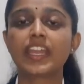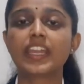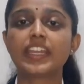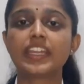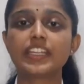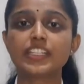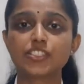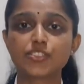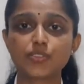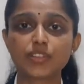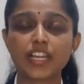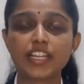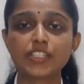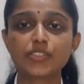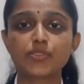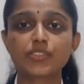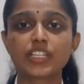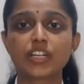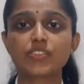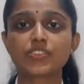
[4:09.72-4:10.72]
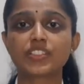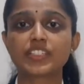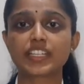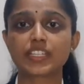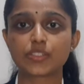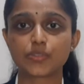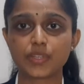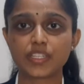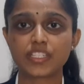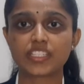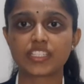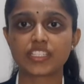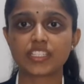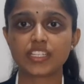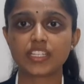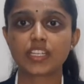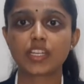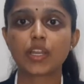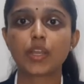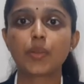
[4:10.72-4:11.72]
In July 2020,
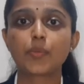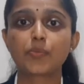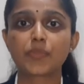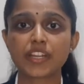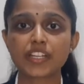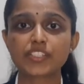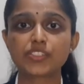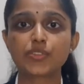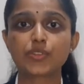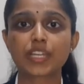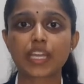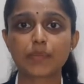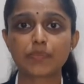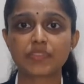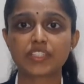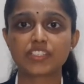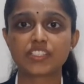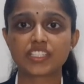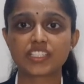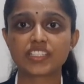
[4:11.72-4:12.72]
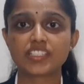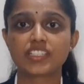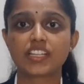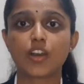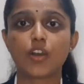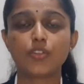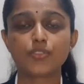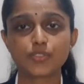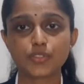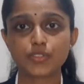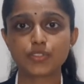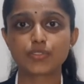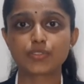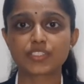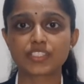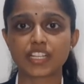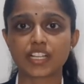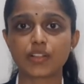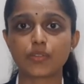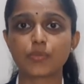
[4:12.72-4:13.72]
brexucaptogen
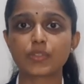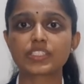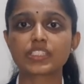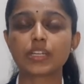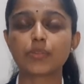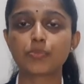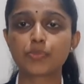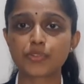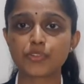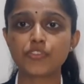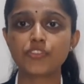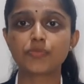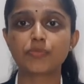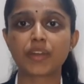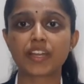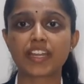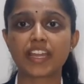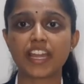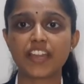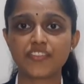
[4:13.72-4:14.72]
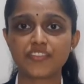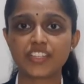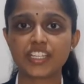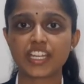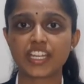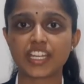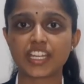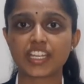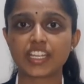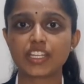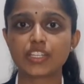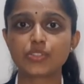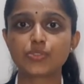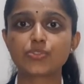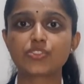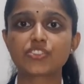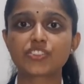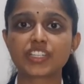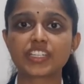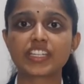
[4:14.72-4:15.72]
autoleucel was approved by FDA to
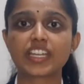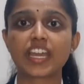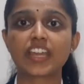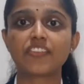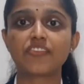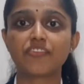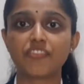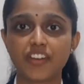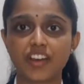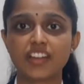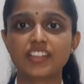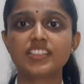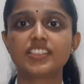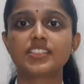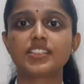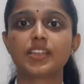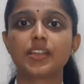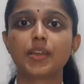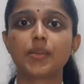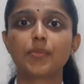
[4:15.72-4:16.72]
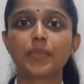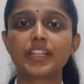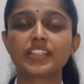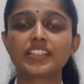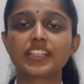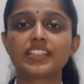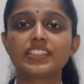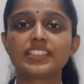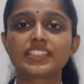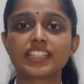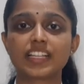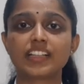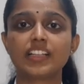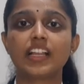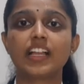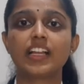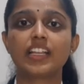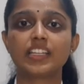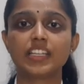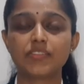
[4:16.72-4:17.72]
treat advanced mantle
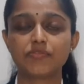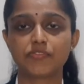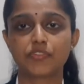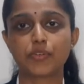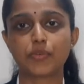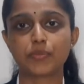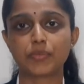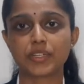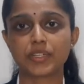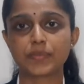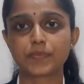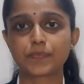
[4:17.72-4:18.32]
cell lymphoma.